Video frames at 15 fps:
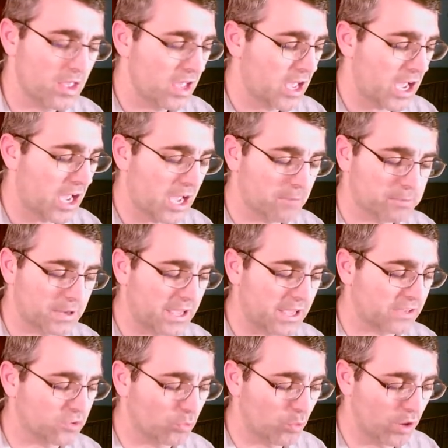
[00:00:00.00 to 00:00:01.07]
I'm playing
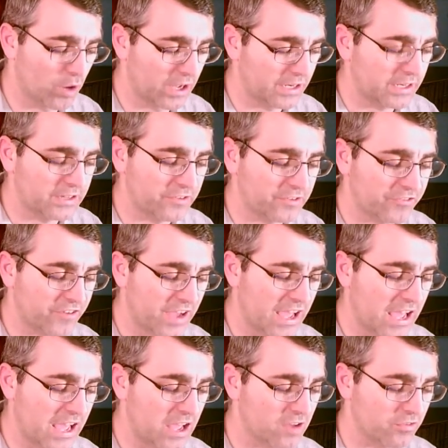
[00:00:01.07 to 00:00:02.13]
the 1 and the
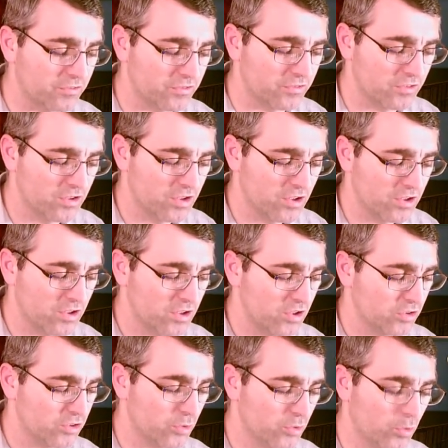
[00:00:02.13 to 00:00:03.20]
5, the
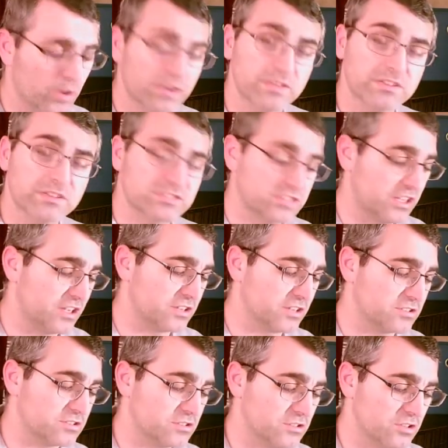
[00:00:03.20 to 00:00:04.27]
1 and the 6,
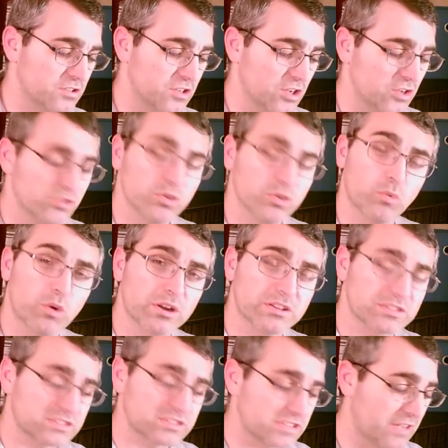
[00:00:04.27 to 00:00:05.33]
the 1 and
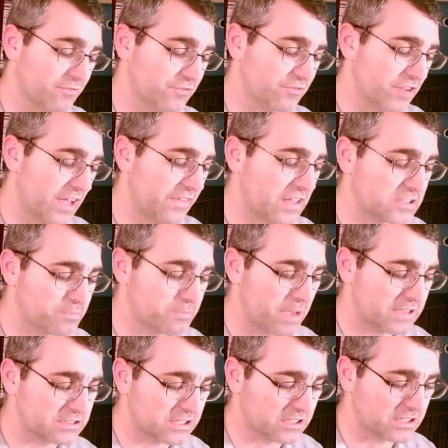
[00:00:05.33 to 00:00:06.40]
the 7 flat. That's
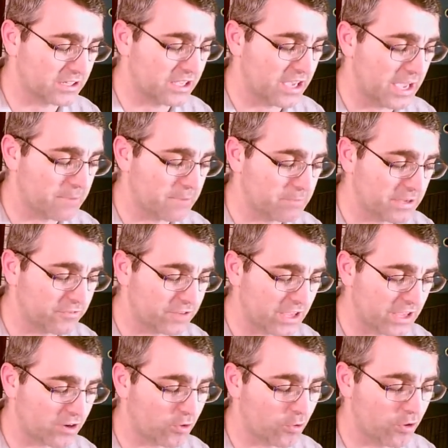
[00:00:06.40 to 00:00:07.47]
basically a B
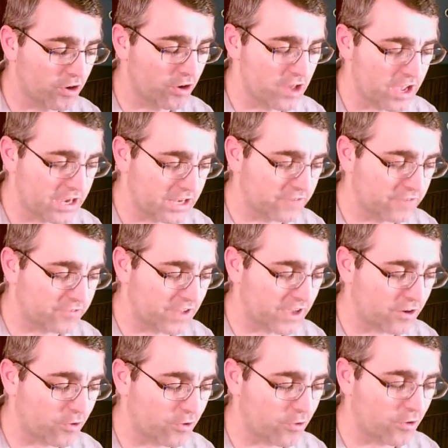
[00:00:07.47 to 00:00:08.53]
flat chord, an E flat
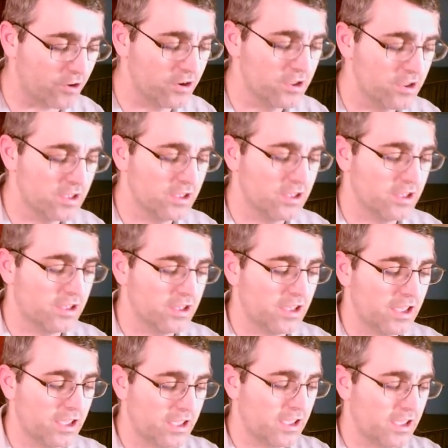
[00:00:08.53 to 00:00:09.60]
chord,
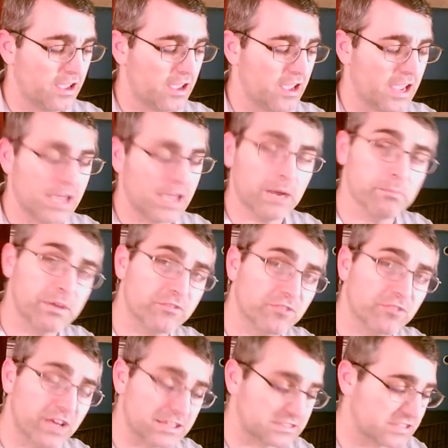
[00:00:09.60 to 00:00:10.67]
and a B
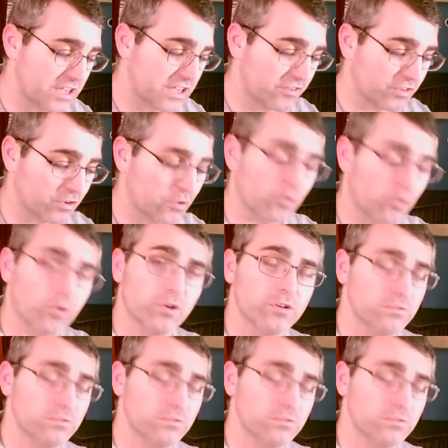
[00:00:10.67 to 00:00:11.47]
flat 7 chord.